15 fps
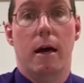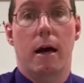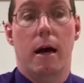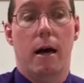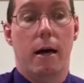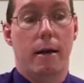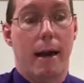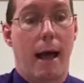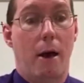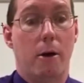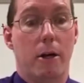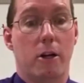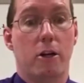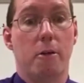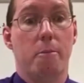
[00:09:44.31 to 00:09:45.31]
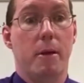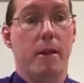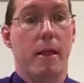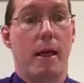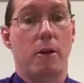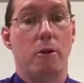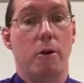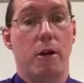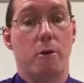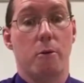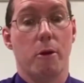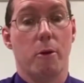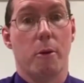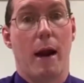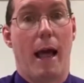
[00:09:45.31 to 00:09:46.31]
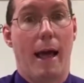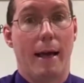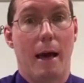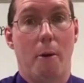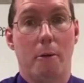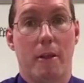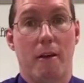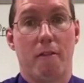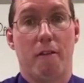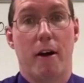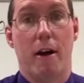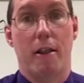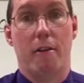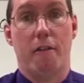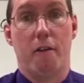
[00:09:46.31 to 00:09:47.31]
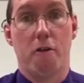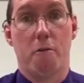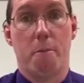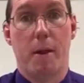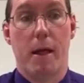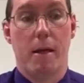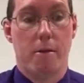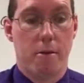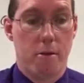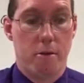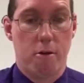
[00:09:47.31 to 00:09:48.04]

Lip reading: Now, it could be that you didn't really want to hang out with that friend in the first place,